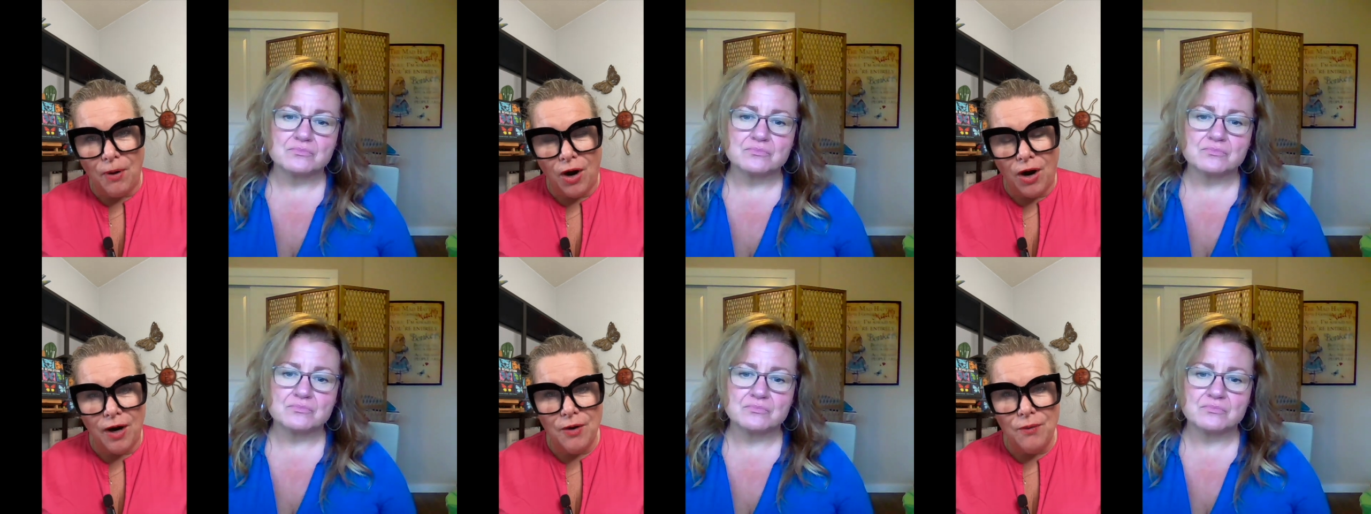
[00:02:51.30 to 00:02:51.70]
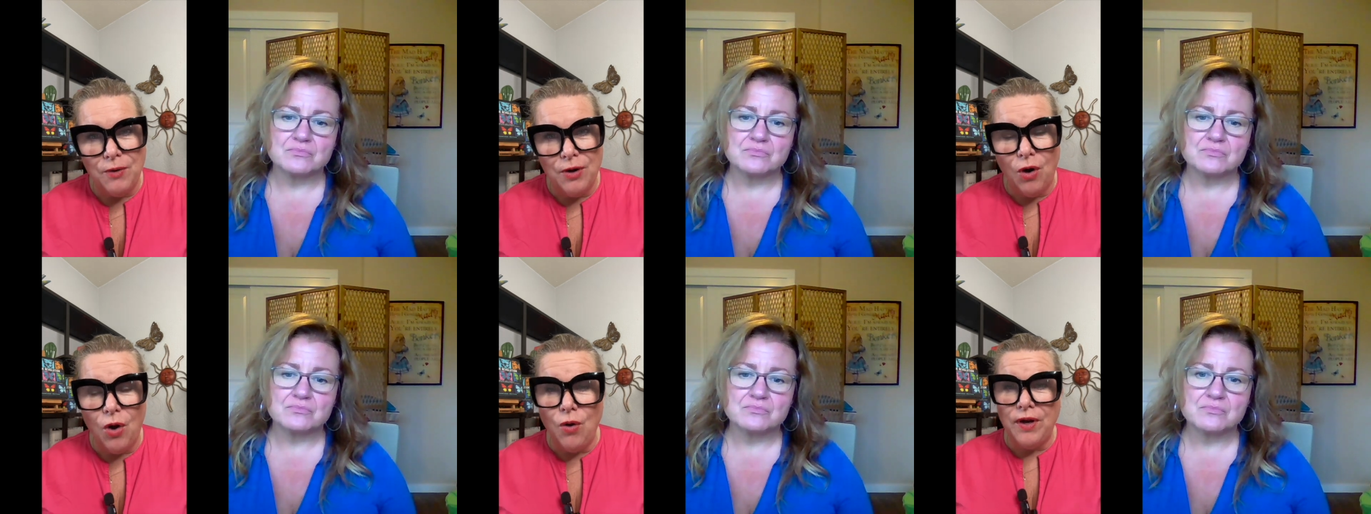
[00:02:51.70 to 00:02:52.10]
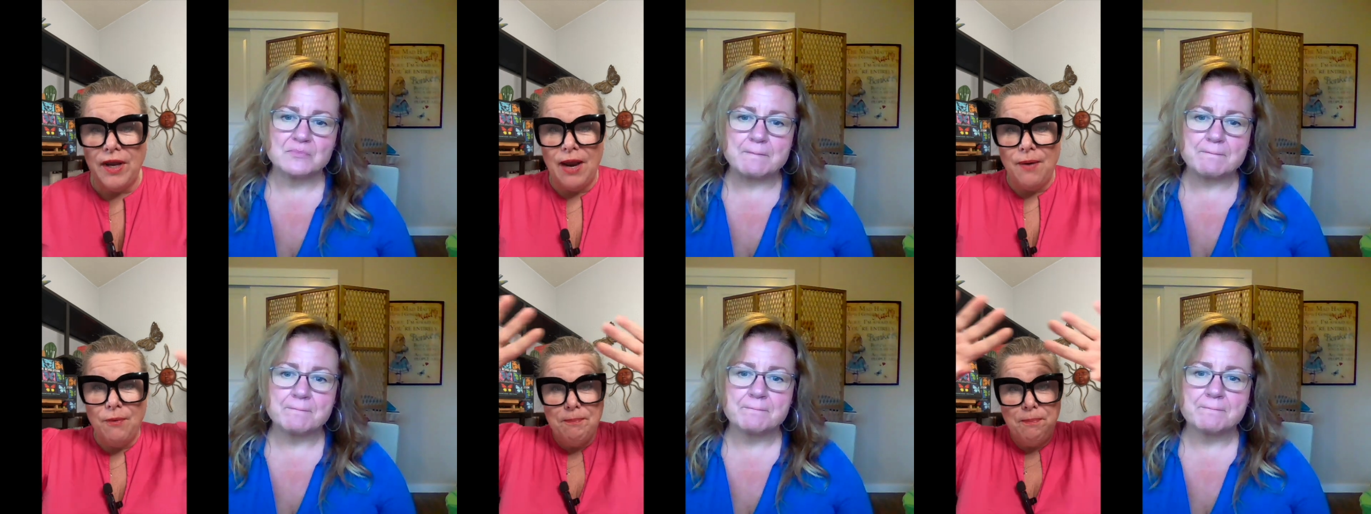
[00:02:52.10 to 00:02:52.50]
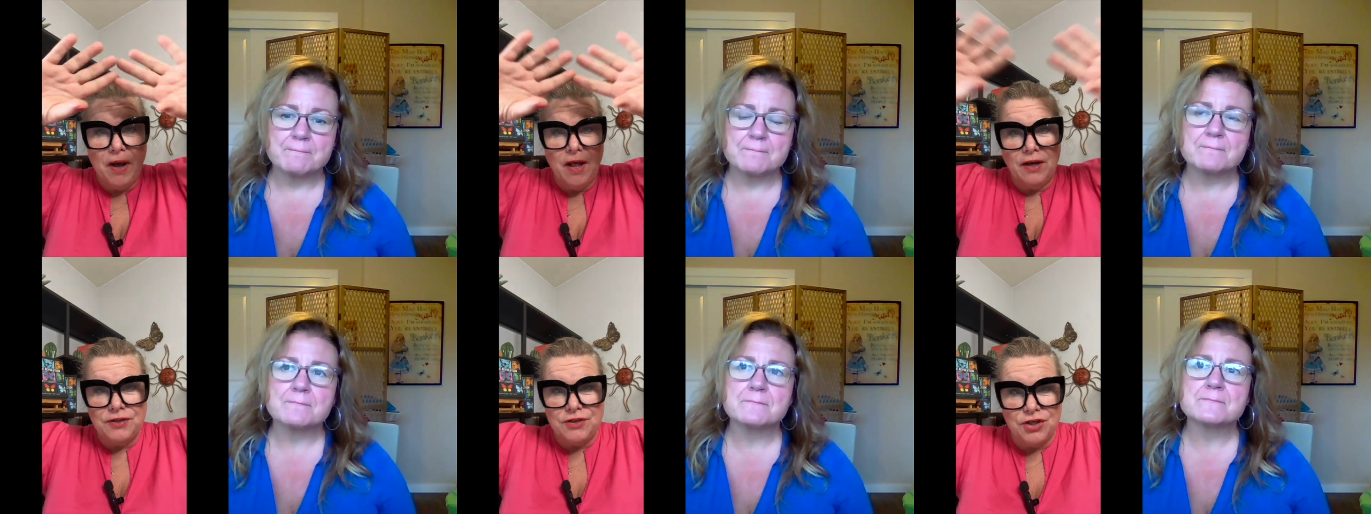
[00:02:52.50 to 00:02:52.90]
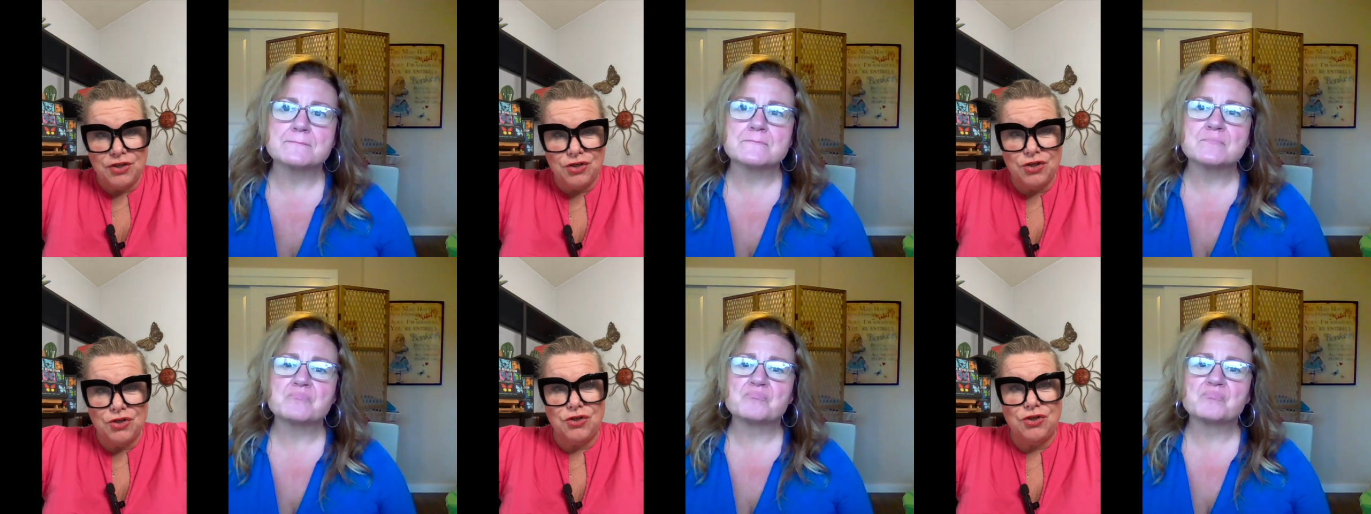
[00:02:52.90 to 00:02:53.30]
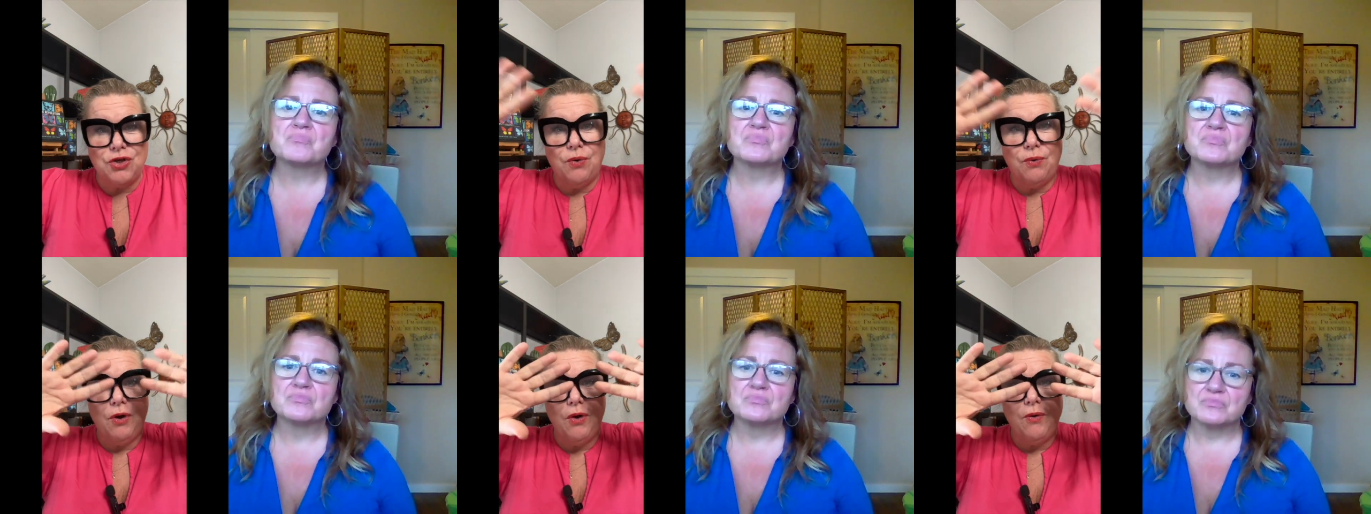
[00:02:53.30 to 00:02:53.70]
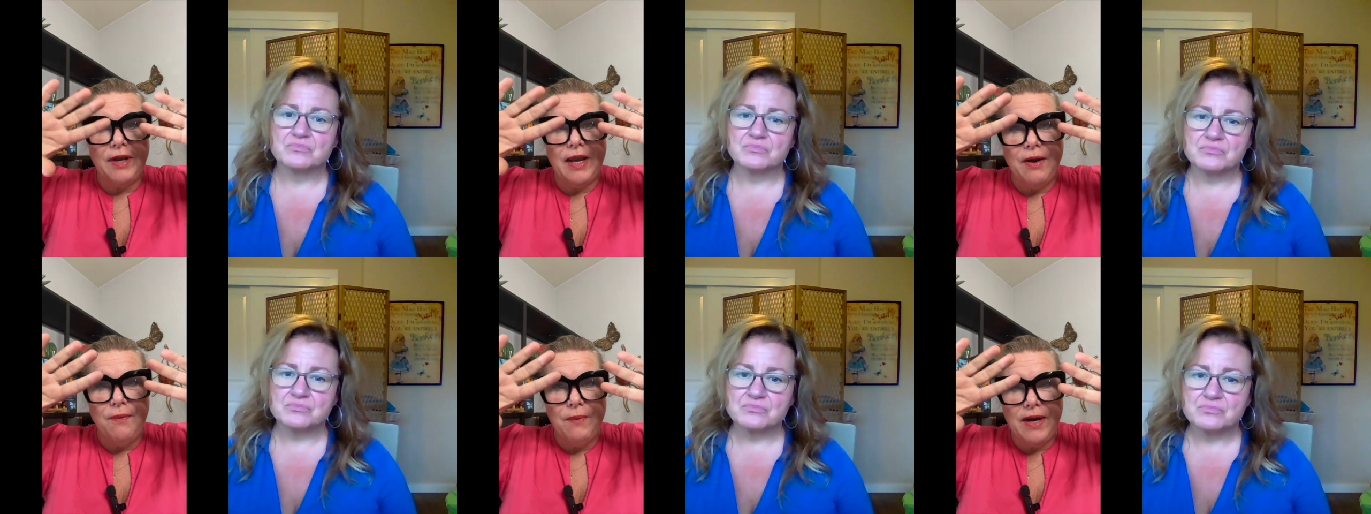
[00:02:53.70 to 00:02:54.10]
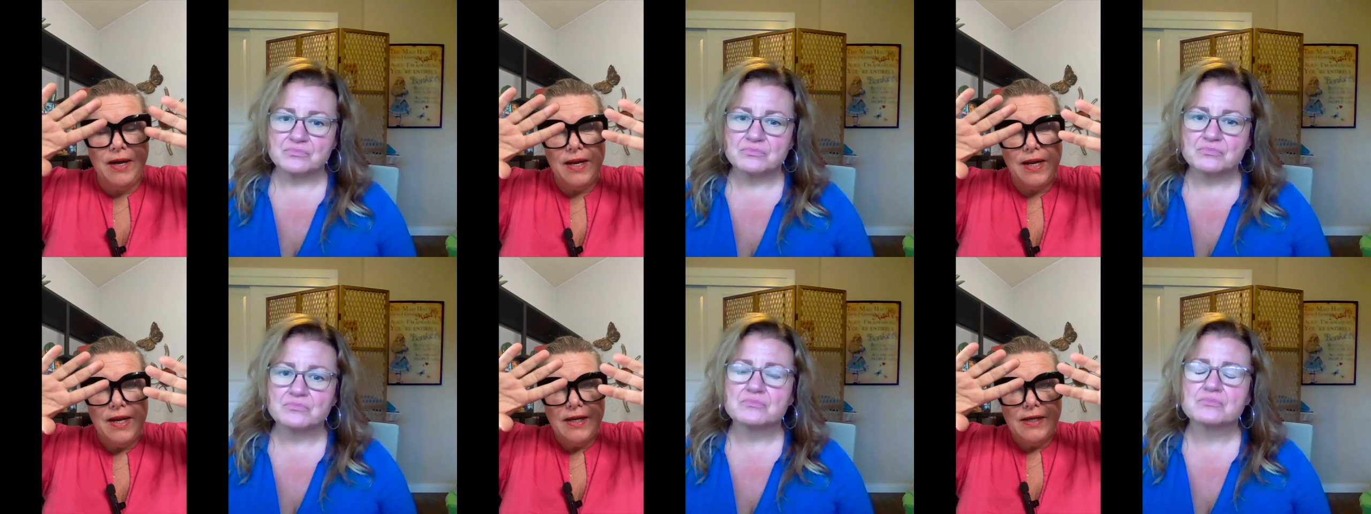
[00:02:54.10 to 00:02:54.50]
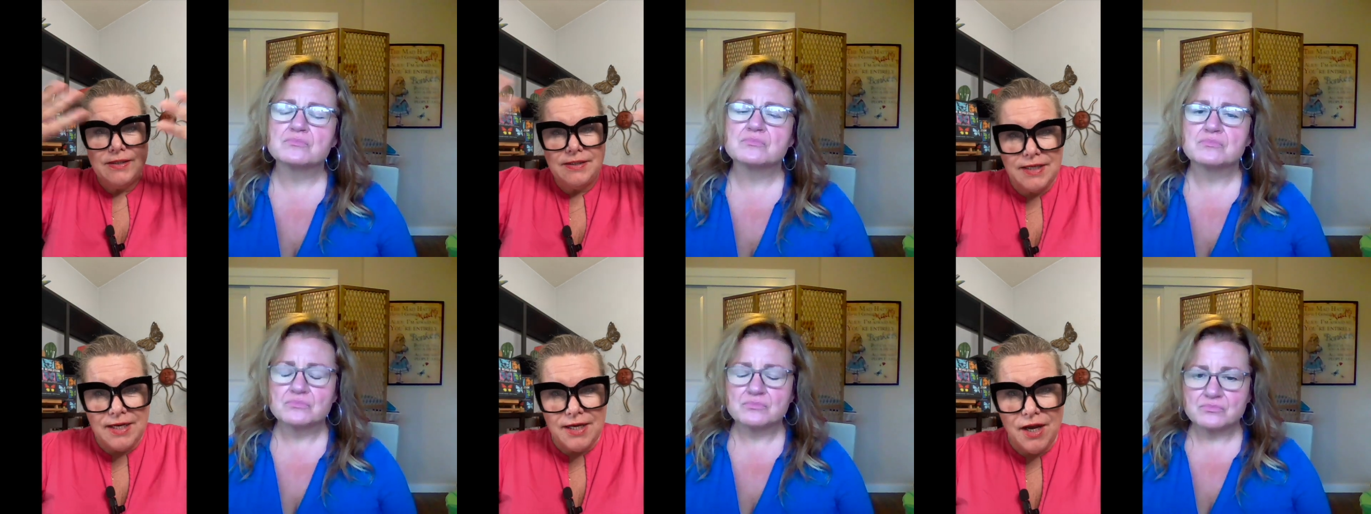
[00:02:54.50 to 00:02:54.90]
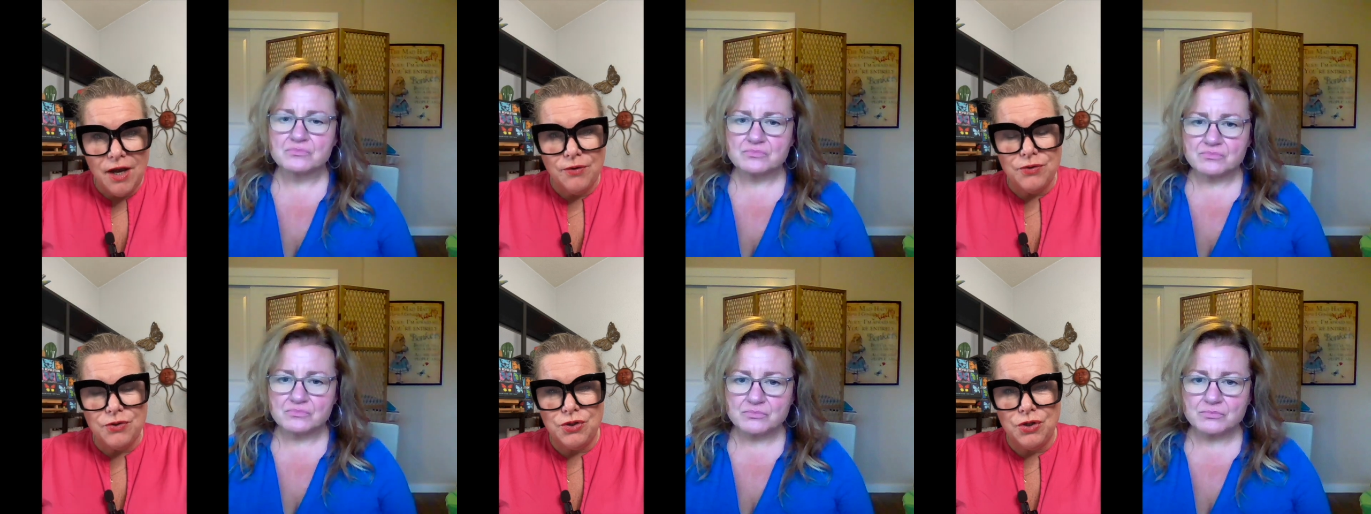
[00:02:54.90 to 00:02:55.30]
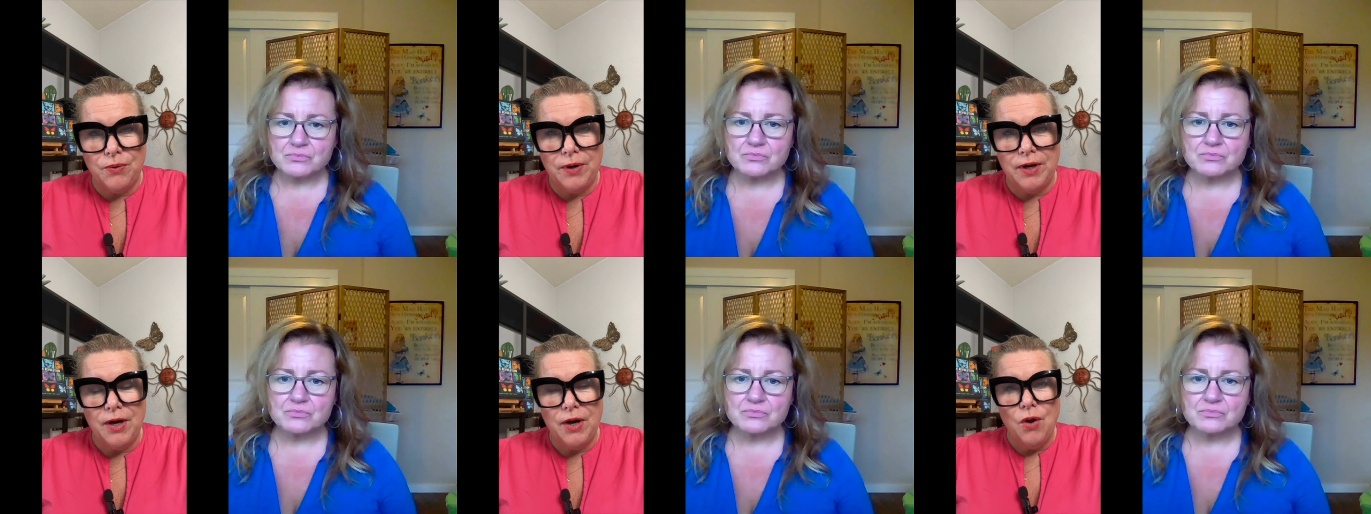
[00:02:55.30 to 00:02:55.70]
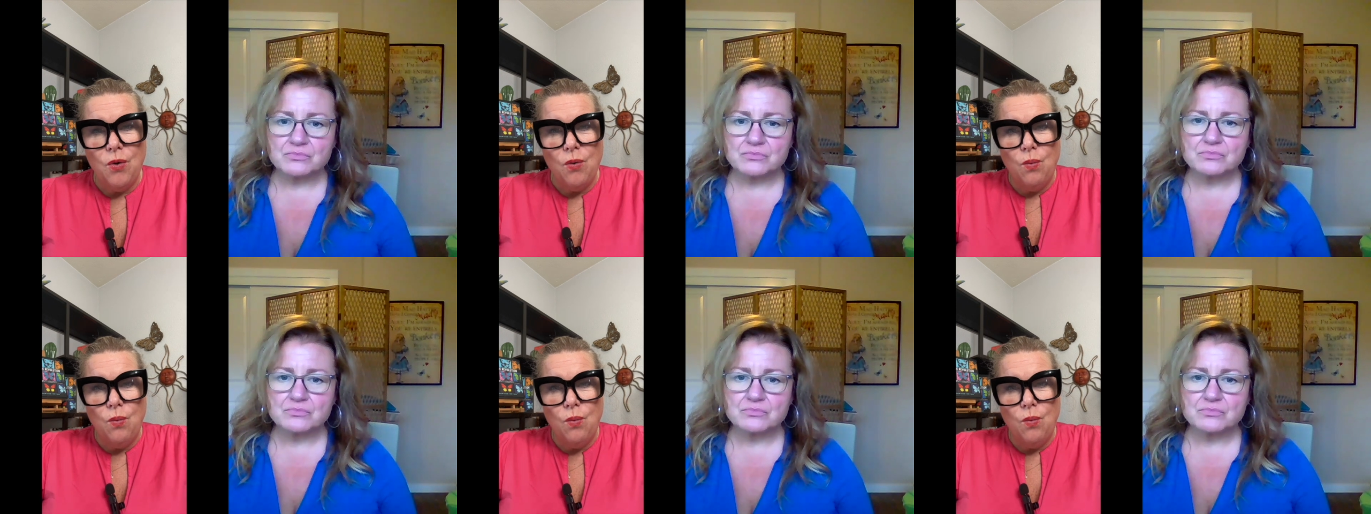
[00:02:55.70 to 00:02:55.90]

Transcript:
Speaker 1: part, we're okay when politicians do, or okay when CEOs do it.